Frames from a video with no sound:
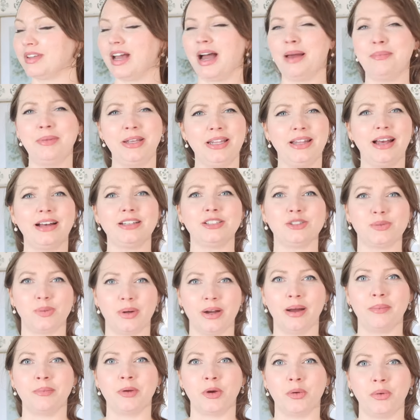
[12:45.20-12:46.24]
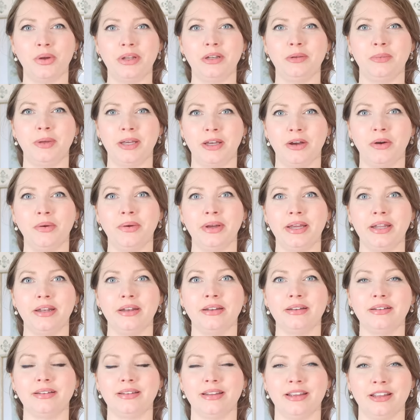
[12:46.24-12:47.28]
I mean that's where I'm going to be going
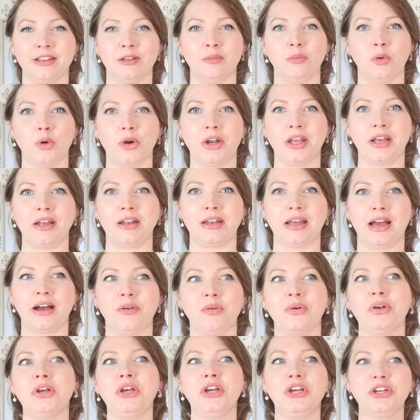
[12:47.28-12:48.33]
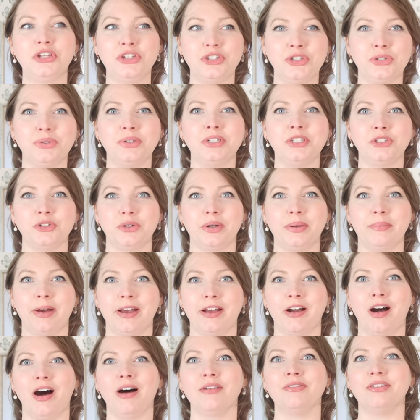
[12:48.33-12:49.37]
in the morning now to enjoy my
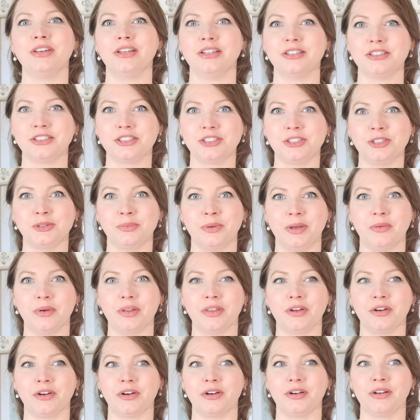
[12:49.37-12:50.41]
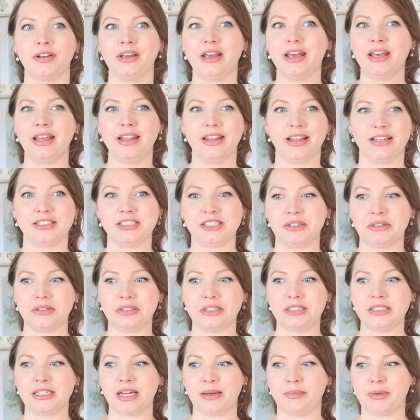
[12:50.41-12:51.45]
coffee is to be with her. That's the
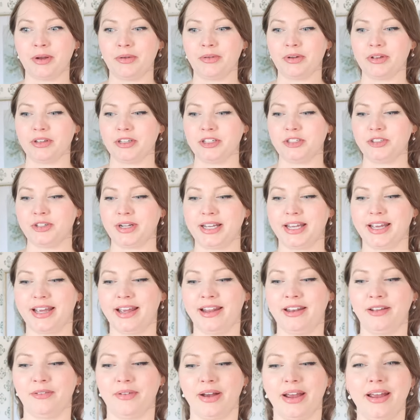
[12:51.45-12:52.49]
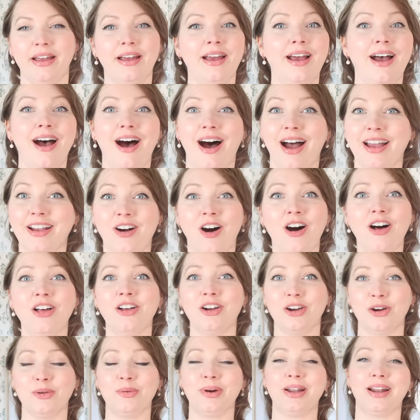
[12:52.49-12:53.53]
only time I really drink it anyway. I call
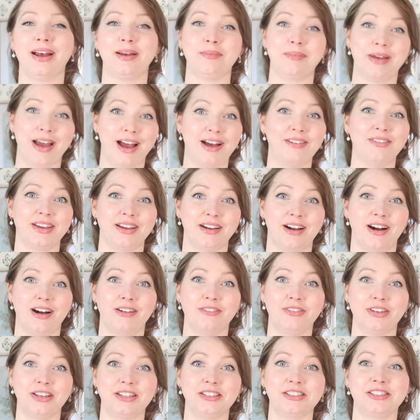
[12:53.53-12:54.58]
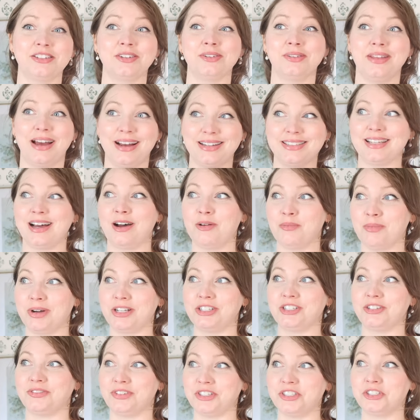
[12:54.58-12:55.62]
her when I'm having coffee, so that's how
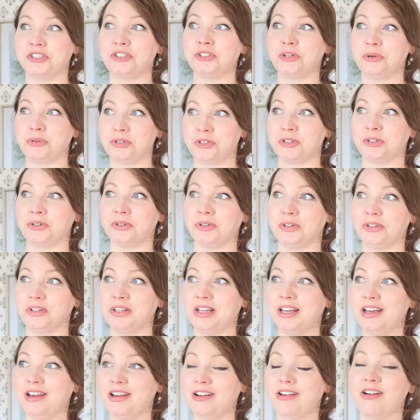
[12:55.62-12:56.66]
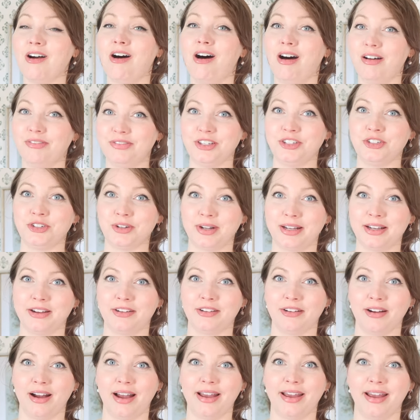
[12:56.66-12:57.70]
much of a social coffee
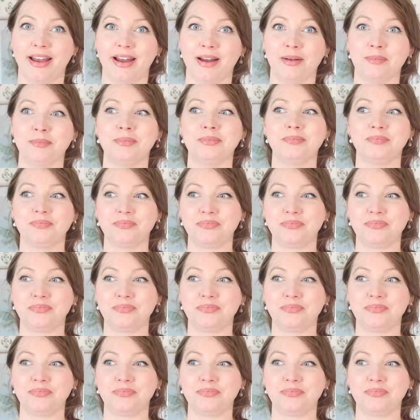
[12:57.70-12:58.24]
drinker I am.